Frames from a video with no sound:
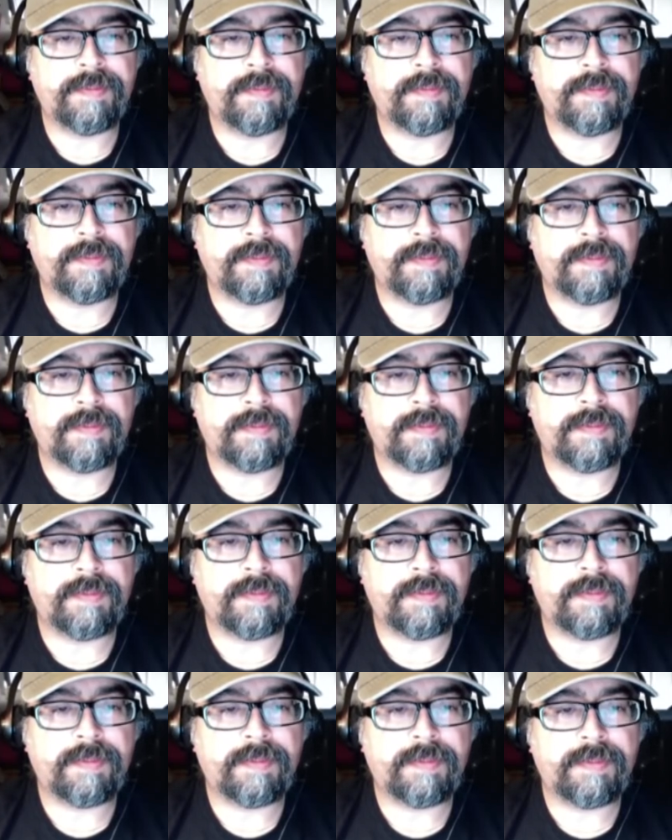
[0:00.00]

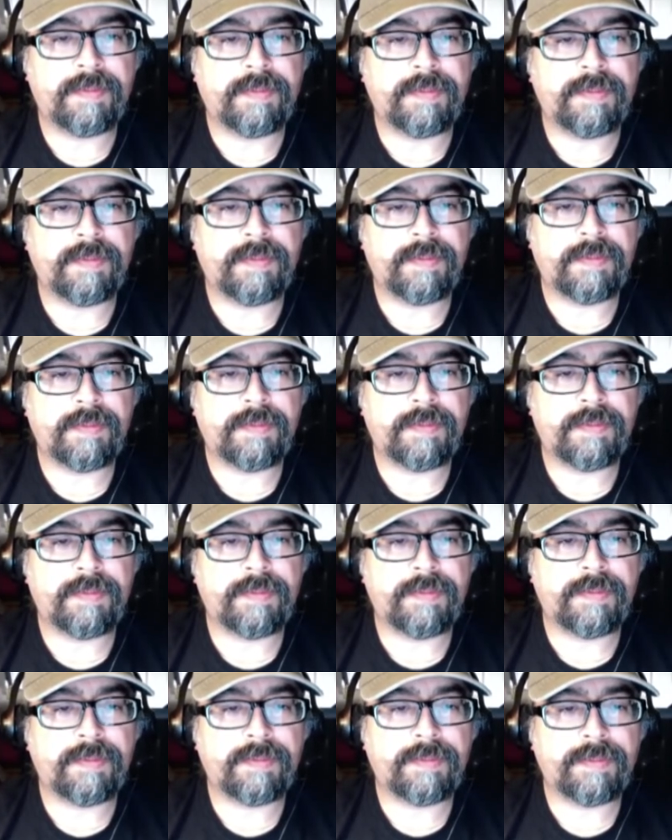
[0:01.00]

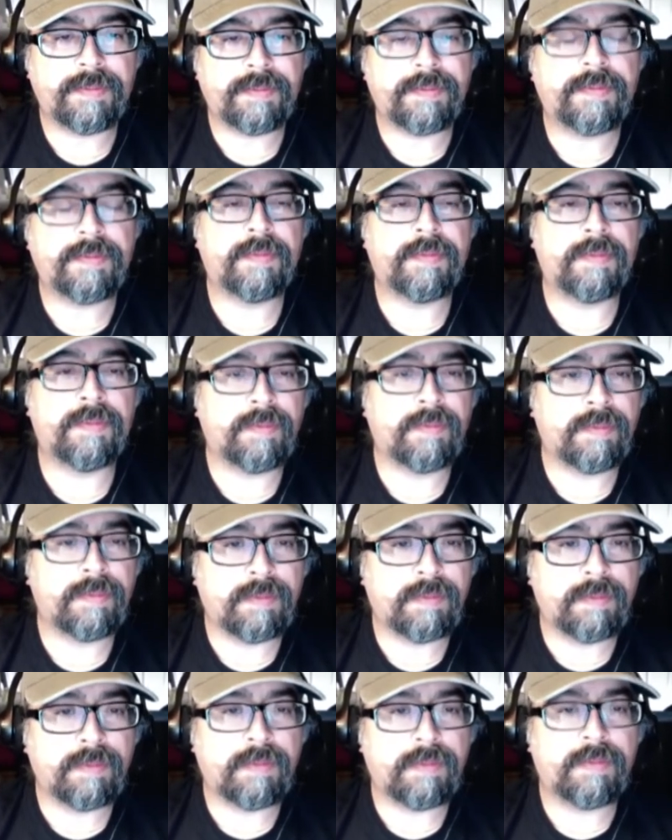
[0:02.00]

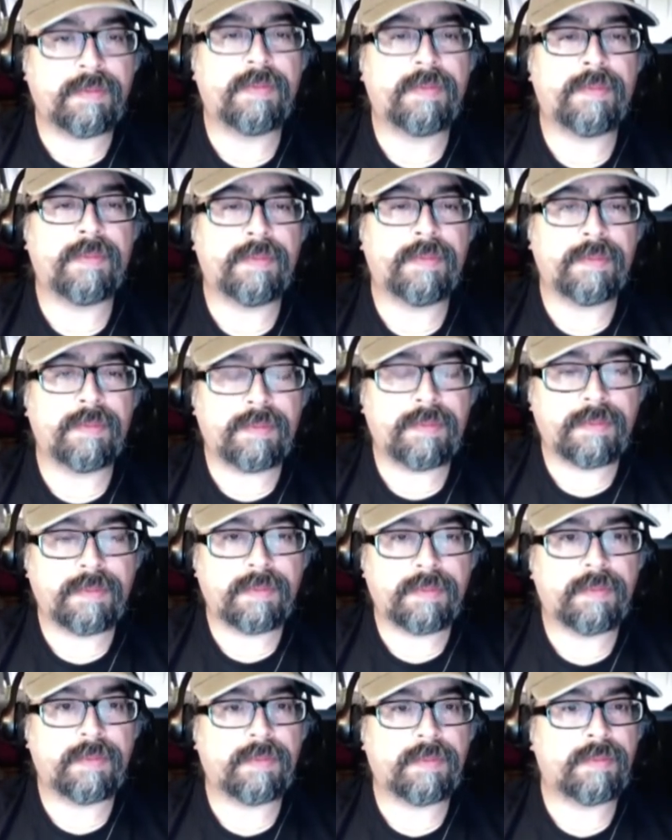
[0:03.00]

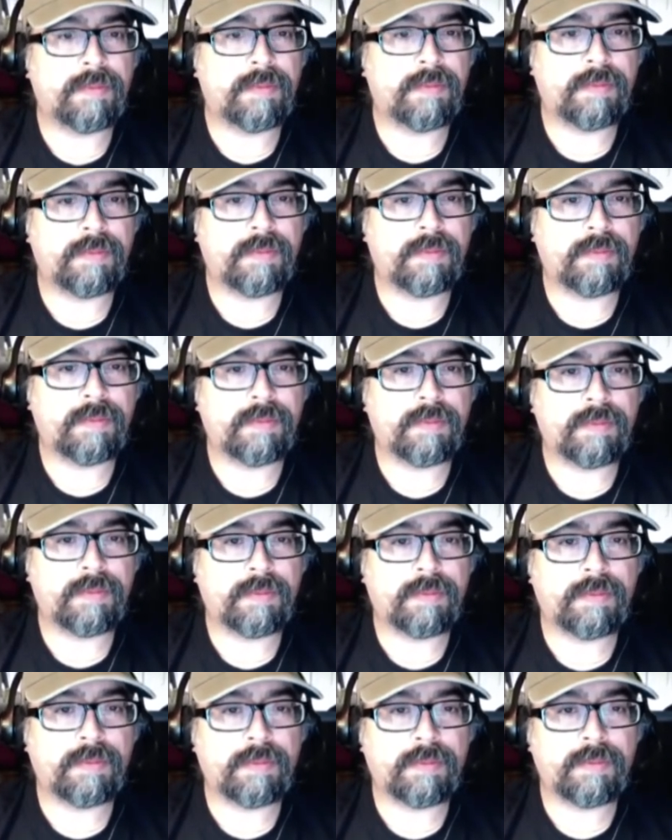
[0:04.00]

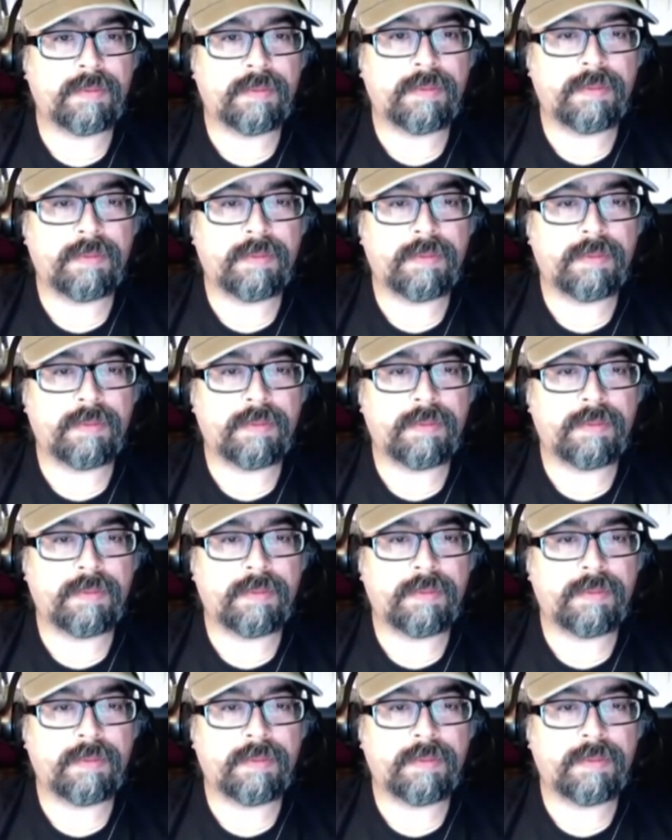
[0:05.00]
[no speech]